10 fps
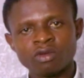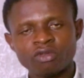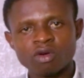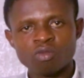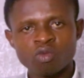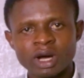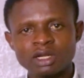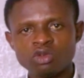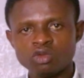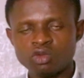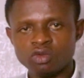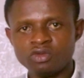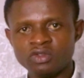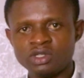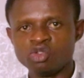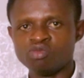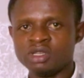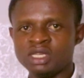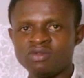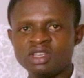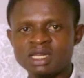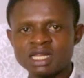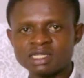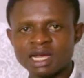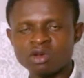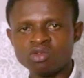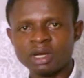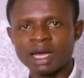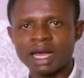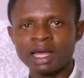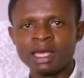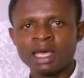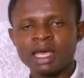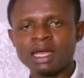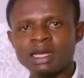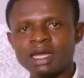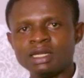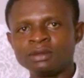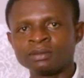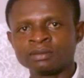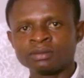from 1 to 250 will be given the saloon car, and then